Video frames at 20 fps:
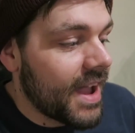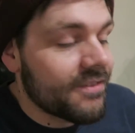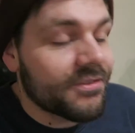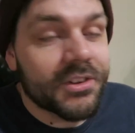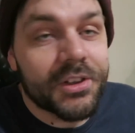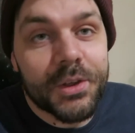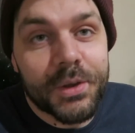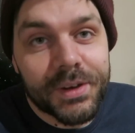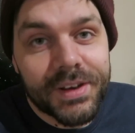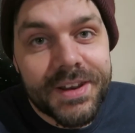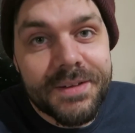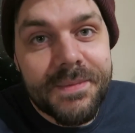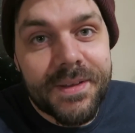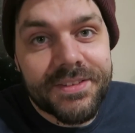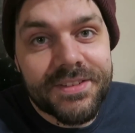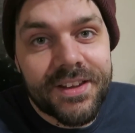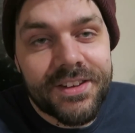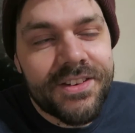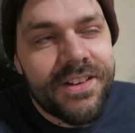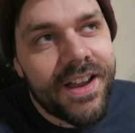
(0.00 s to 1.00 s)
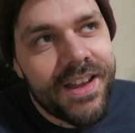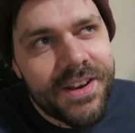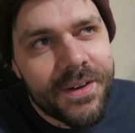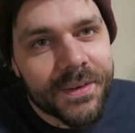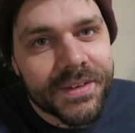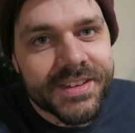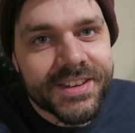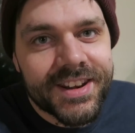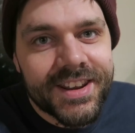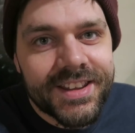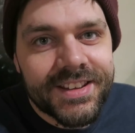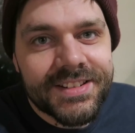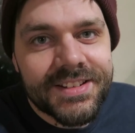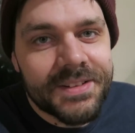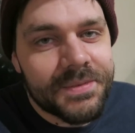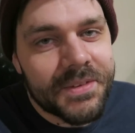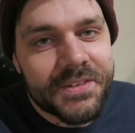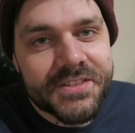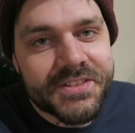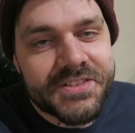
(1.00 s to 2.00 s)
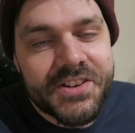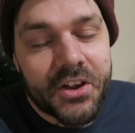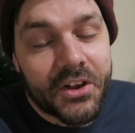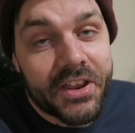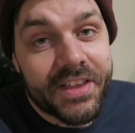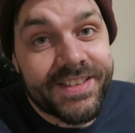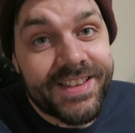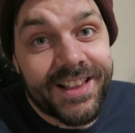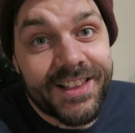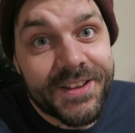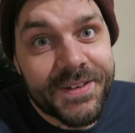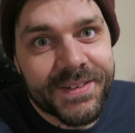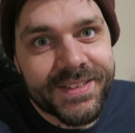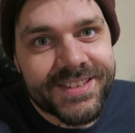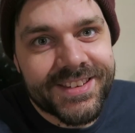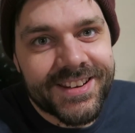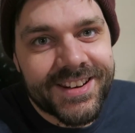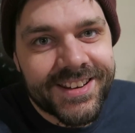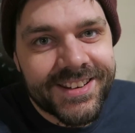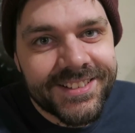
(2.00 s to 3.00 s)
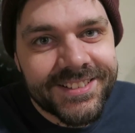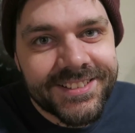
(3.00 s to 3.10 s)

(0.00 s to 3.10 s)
After Googling it myself. No, I know what's in it. I'm just not going to tell you what's in it.